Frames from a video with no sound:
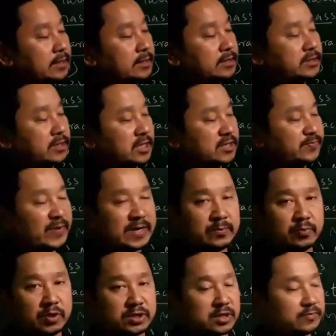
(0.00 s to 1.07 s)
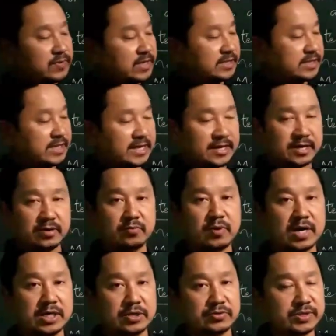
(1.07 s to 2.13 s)
suspend both of these here,
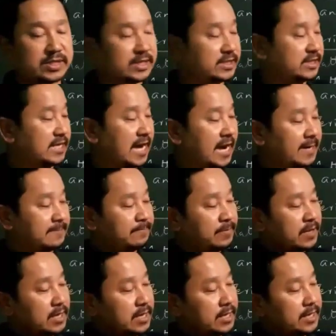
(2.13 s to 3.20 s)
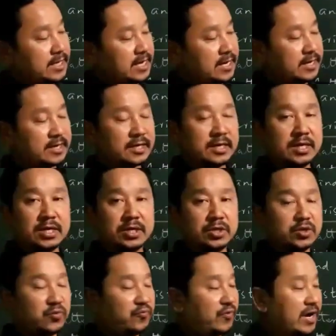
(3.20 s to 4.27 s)
what you see is that here
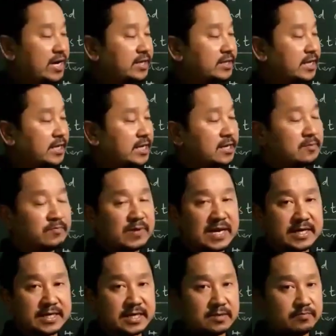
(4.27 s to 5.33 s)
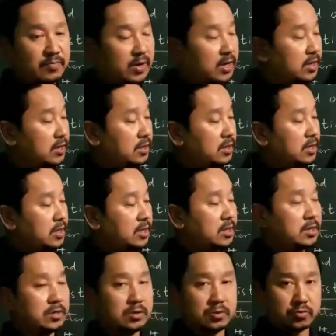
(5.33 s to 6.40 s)
you find the inflated ball
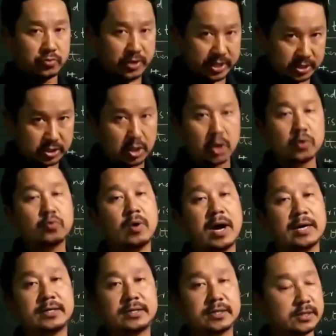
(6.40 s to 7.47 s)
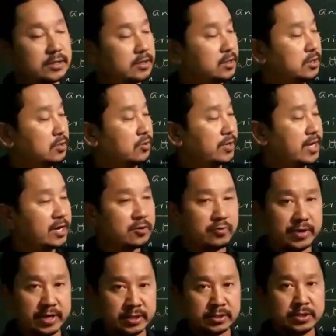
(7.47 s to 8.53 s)
going downward. Okay,
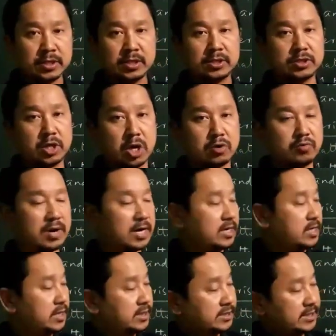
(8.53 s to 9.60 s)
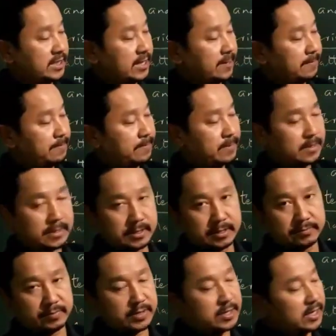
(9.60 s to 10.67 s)
going downward. See here,
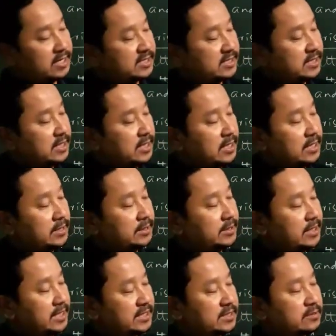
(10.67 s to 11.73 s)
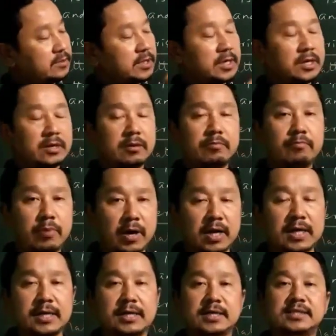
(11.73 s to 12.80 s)
because this
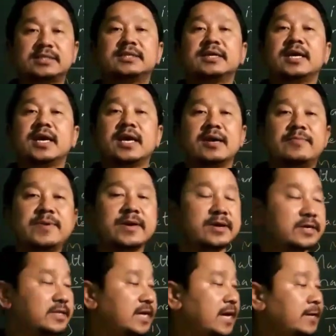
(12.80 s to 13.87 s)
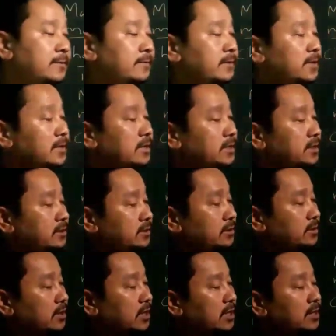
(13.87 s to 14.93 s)
ball is heavier than
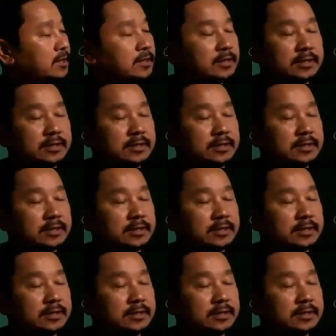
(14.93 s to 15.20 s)
the